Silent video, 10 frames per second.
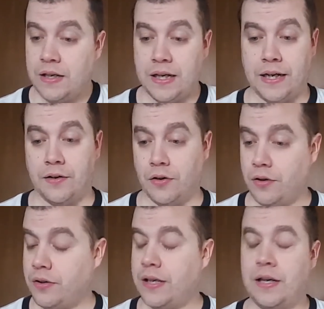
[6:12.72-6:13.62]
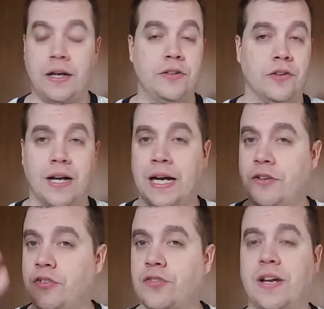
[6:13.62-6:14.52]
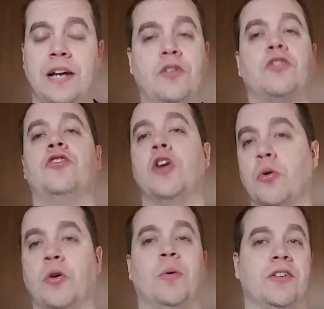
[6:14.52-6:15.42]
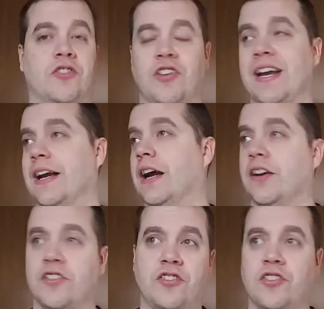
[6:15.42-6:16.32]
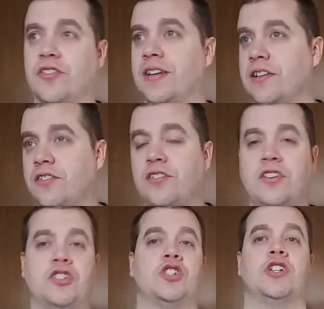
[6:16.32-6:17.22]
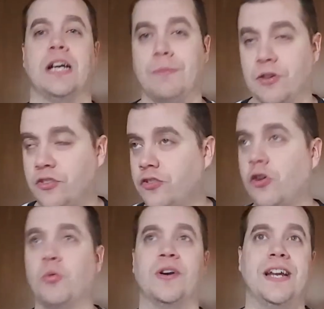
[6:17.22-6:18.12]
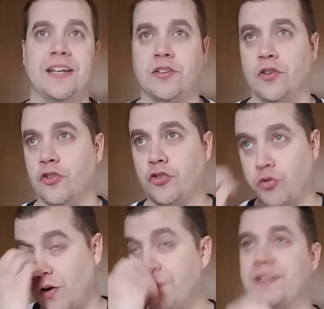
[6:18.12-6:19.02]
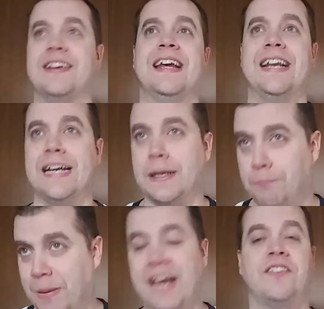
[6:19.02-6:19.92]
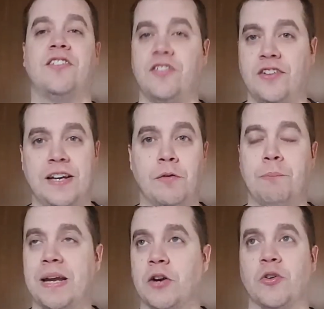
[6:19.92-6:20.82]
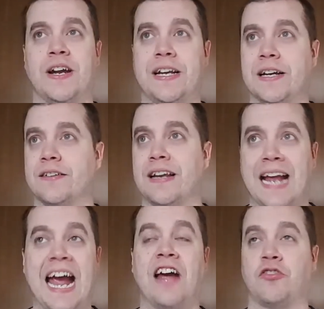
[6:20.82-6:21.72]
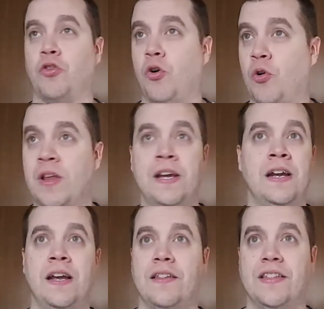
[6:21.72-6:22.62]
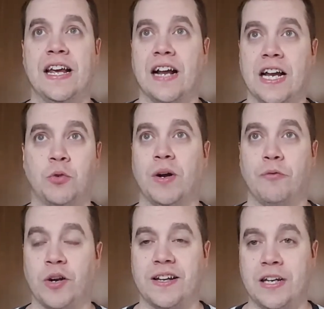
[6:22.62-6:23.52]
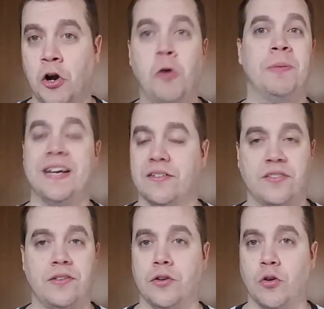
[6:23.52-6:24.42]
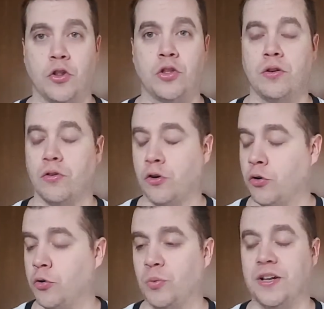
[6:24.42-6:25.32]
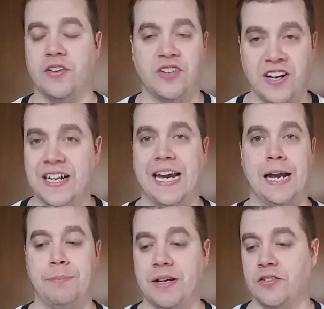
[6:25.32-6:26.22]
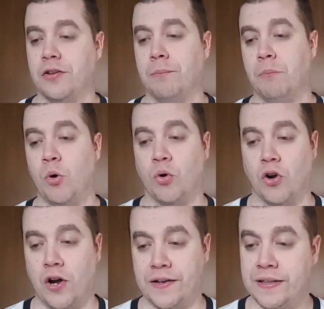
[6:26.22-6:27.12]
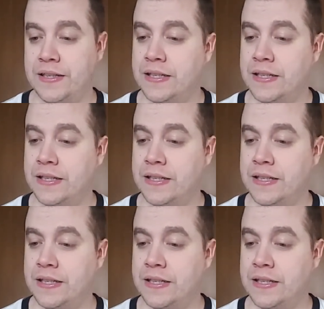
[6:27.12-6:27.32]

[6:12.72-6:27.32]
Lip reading: And I just don't know what to say, guys. It's just, it's such a sham. It's so ridiculous. Trump's an idiot. Pence is an even bigger idiot and an asshole that I quite frankly hope gets, you know, hurled with a ton of hate because he's a moron